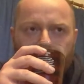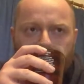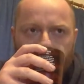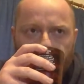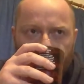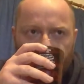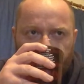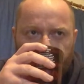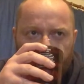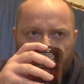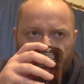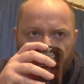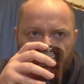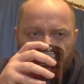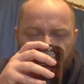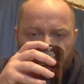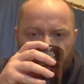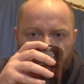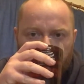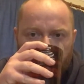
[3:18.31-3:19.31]
toffee.
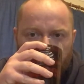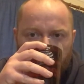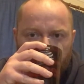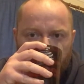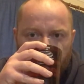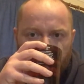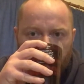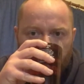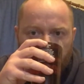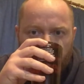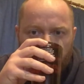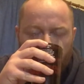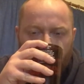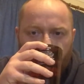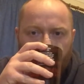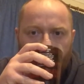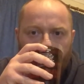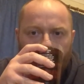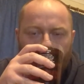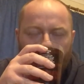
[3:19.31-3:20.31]
Bit
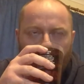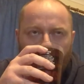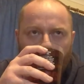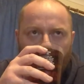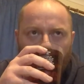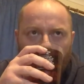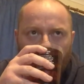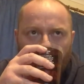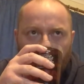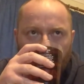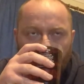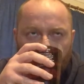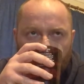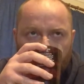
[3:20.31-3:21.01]
of caramel.